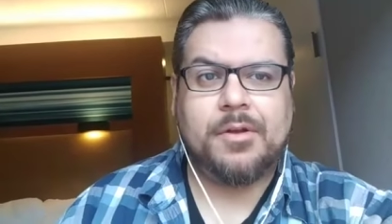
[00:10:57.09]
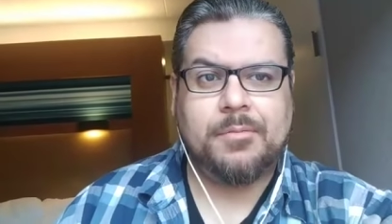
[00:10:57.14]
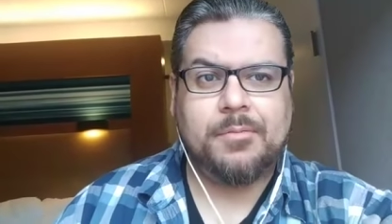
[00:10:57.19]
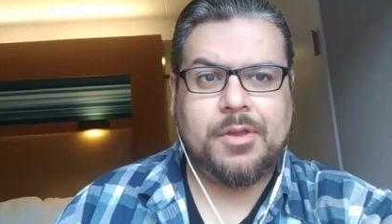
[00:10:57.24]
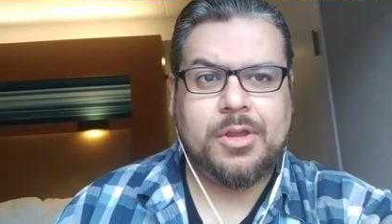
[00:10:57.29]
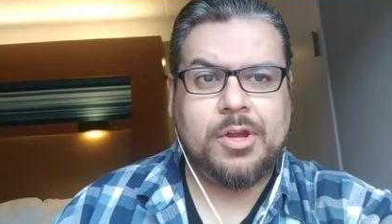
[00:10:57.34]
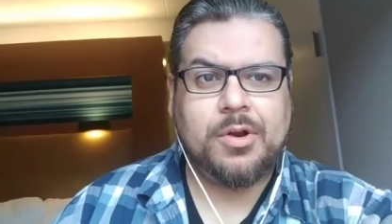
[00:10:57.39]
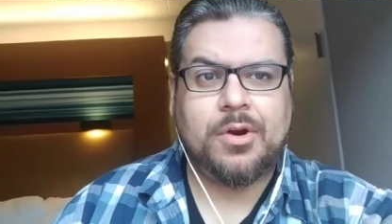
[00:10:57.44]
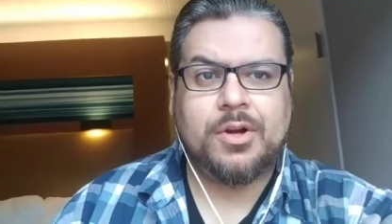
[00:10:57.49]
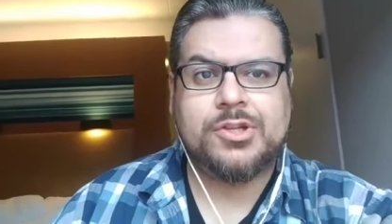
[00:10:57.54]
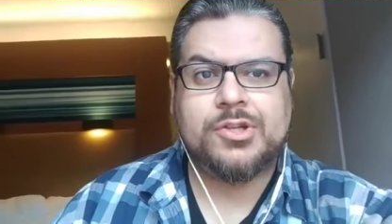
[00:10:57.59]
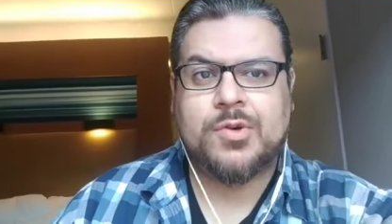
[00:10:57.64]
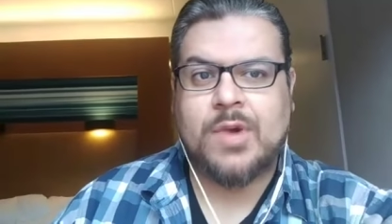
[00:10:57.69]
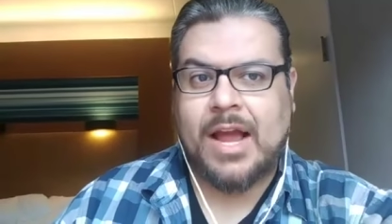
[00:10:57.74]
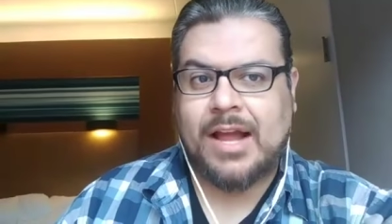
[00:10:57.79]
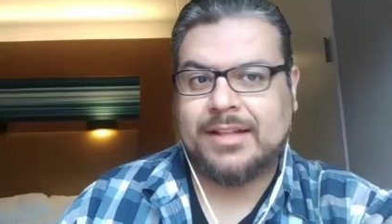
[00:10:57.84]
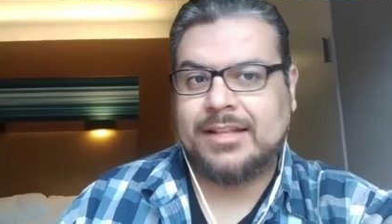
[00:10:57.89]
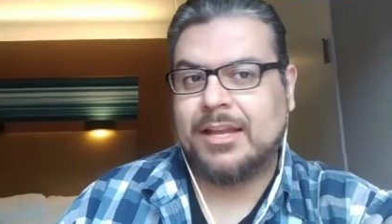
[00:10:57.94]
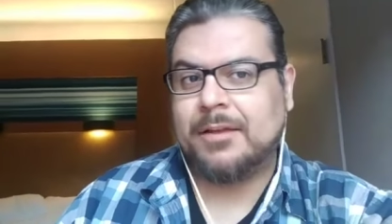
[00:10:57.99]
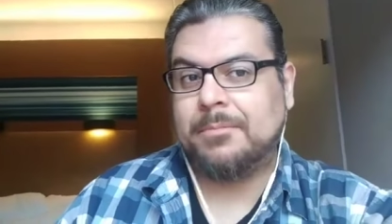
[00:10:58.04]
you're
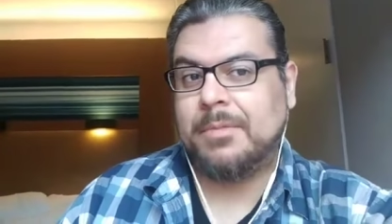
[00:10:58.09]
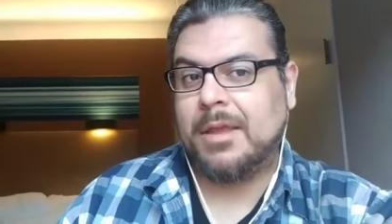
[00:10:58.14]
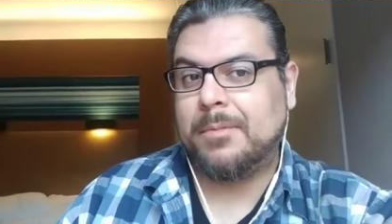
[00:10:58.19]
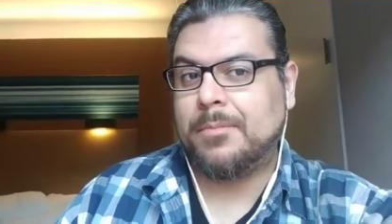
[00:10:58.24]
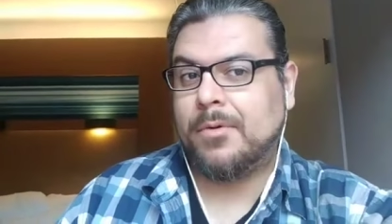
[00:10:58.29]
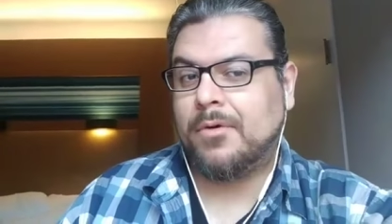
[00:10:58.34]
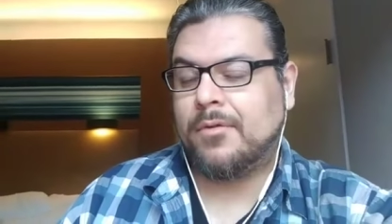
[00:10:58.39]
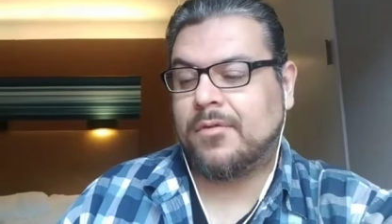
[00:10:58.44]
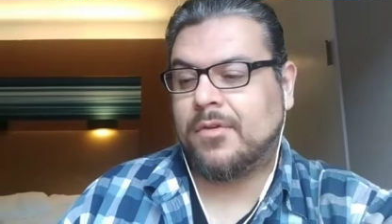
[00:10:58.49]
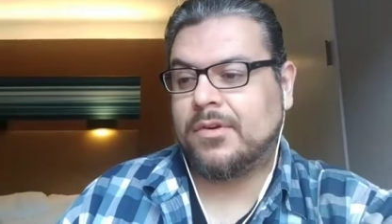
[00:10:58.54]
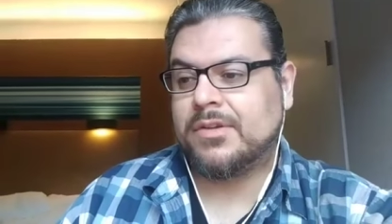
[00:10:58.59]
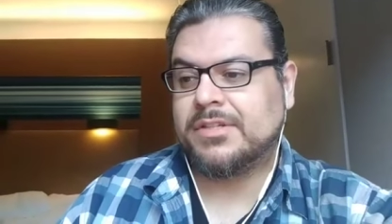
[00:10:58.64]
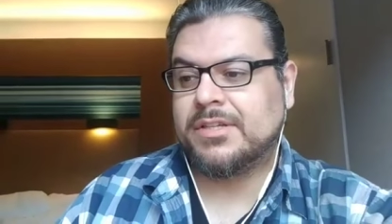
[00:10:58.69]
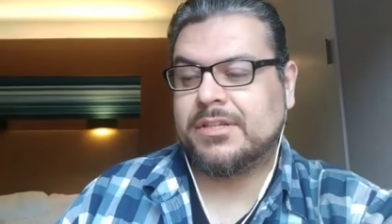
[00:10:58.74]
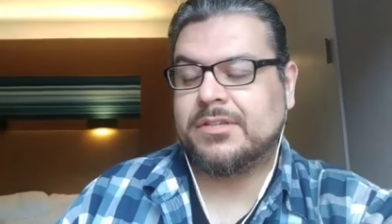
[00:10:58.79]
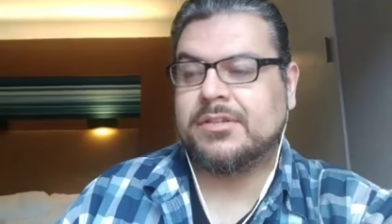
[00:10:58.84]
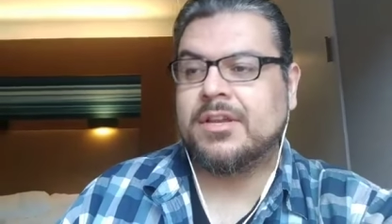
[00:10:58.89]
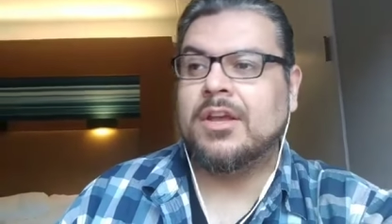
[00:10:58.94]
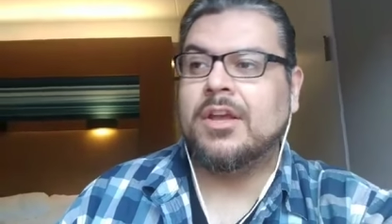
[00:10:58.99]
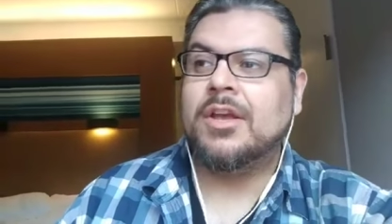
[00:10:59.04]
attracting people
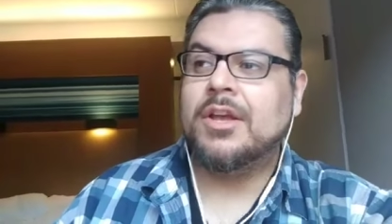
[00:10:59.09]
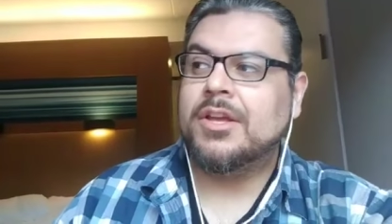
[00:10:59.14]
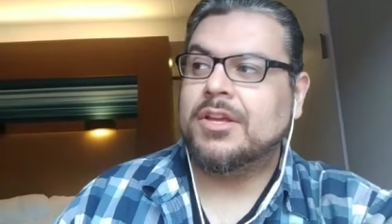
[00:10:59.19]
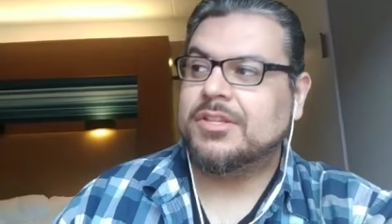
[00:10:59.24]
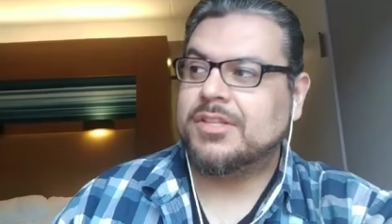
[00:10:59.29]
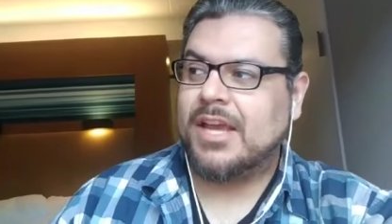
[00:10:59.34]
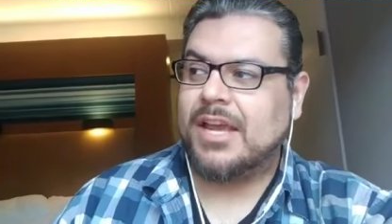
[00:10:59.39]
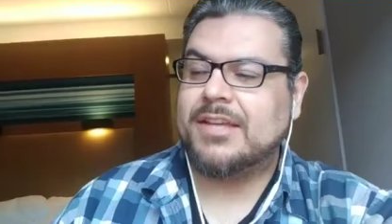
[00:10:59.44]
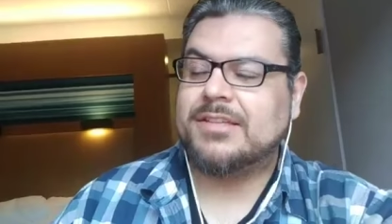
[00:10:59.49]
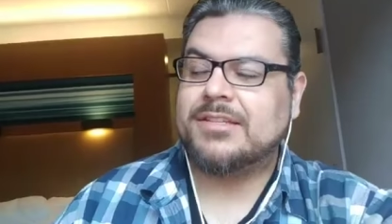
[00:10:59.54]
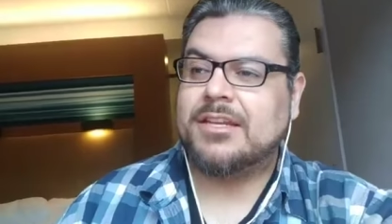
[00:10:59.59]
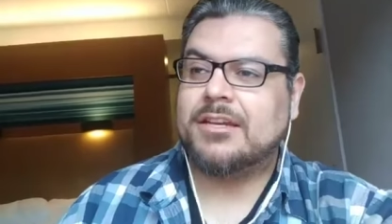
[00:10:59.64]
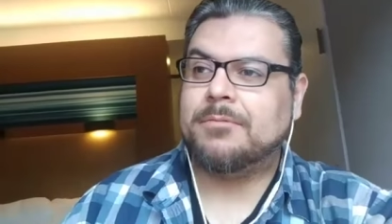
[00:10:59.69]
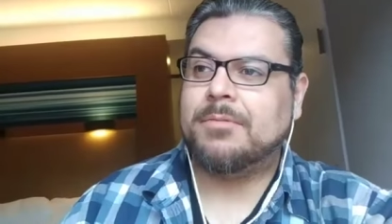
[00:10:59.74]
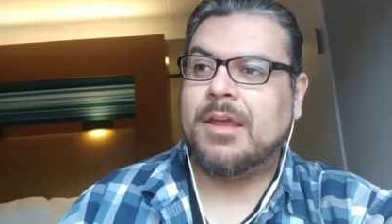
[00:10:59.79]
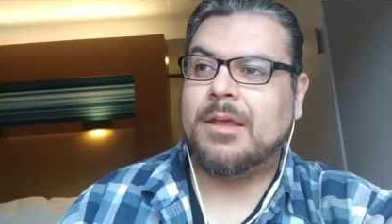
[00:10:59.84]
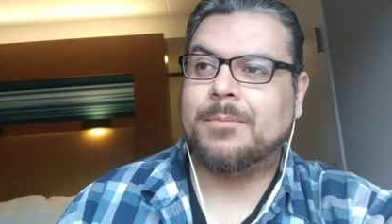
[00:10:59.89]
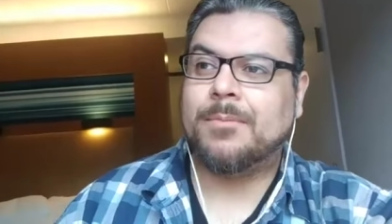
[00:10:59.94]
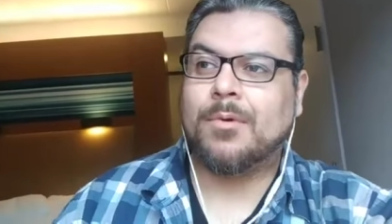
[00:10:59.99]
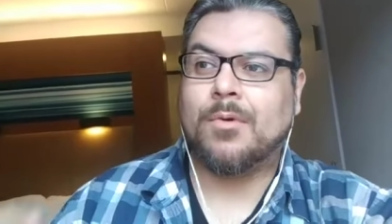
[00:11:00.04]
versus chasing
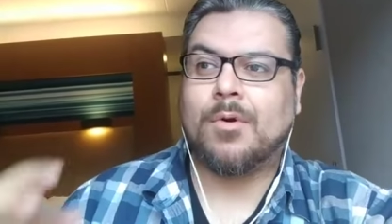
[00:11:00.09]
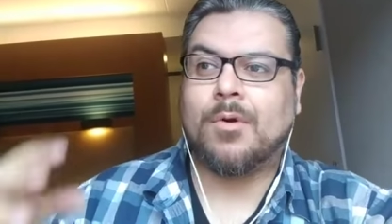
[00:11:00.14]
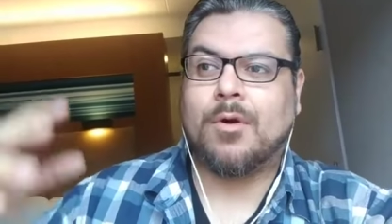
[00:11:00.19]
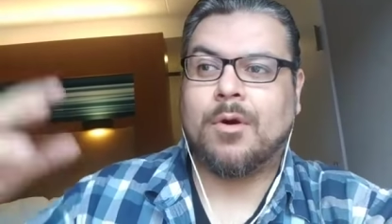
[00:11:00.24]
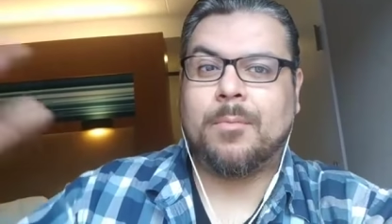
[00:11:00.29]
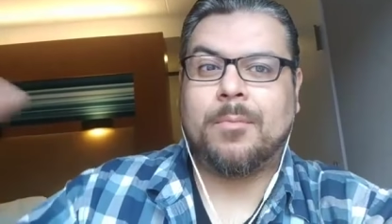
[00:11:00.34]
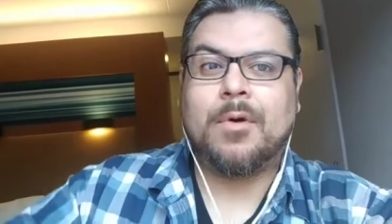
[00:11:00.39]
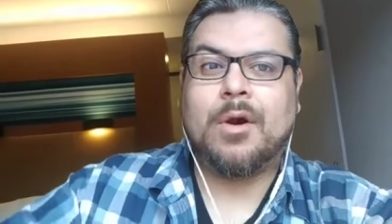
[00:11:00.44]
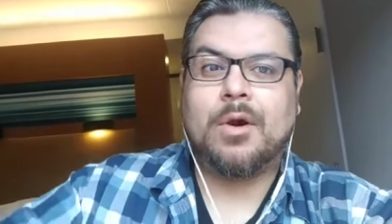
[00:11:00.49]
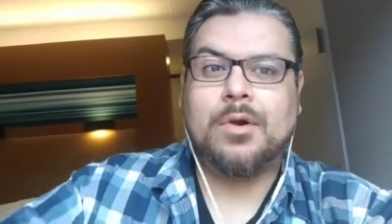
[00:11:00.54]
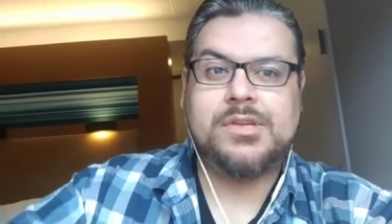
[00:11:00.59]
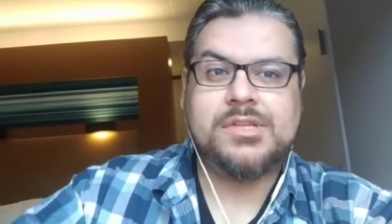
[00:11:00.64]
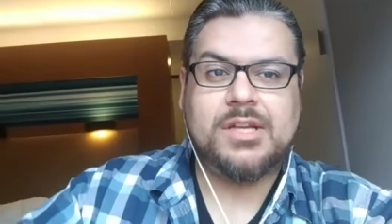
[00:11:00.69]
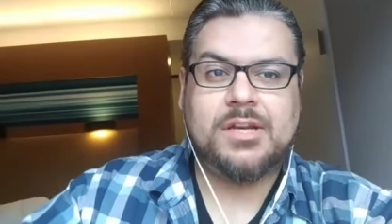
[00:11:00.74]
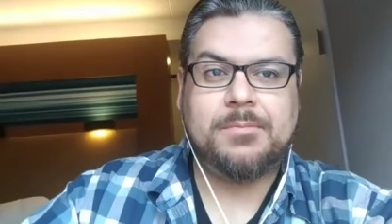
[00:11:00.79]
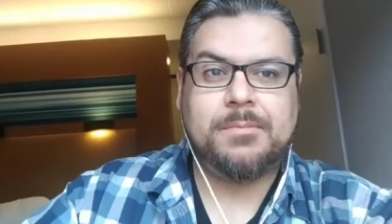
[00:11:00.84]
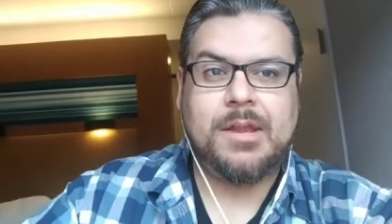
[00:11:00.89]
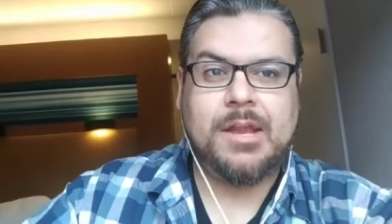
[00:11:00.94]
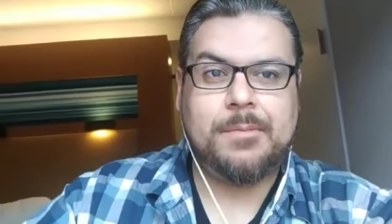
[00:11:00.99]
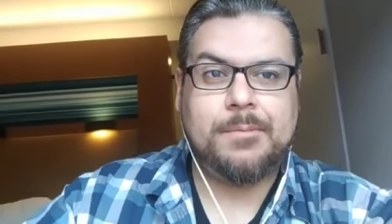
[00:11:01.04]
people or
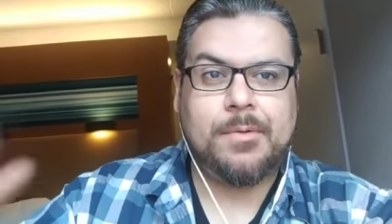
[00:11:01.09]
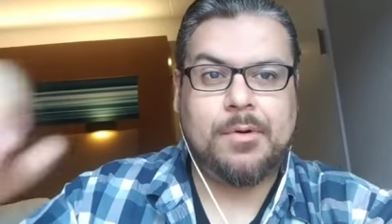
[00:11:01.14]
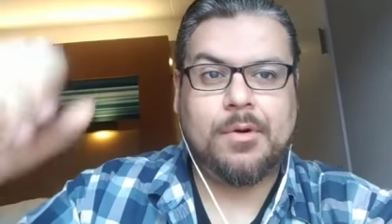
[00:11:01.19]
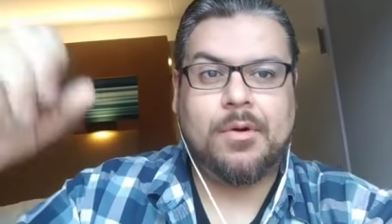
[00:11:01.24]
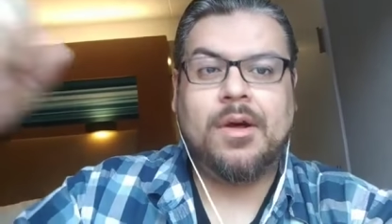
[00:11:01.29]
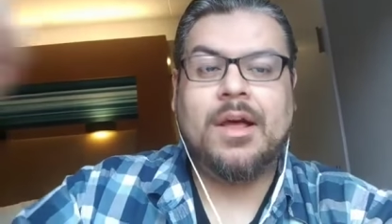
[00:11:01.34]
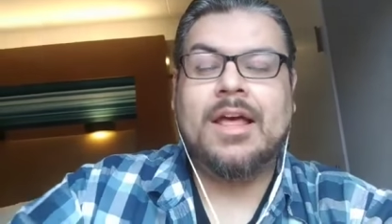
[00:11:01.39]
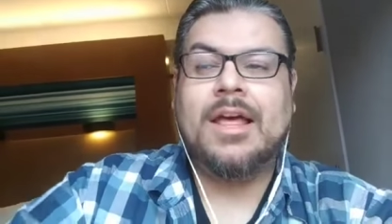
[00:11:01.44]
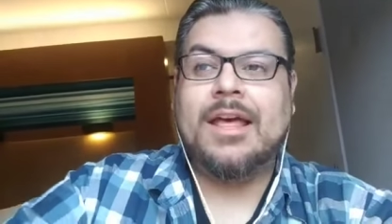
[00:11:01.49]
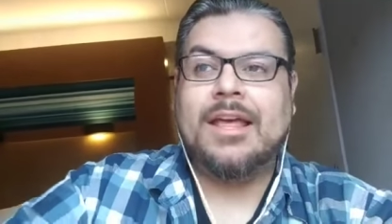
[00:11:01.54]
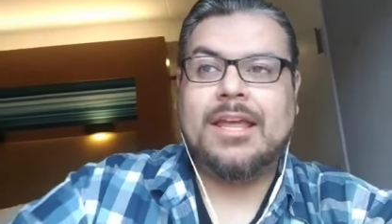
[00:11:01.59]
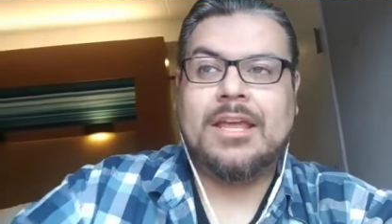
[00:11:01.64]
approaching people?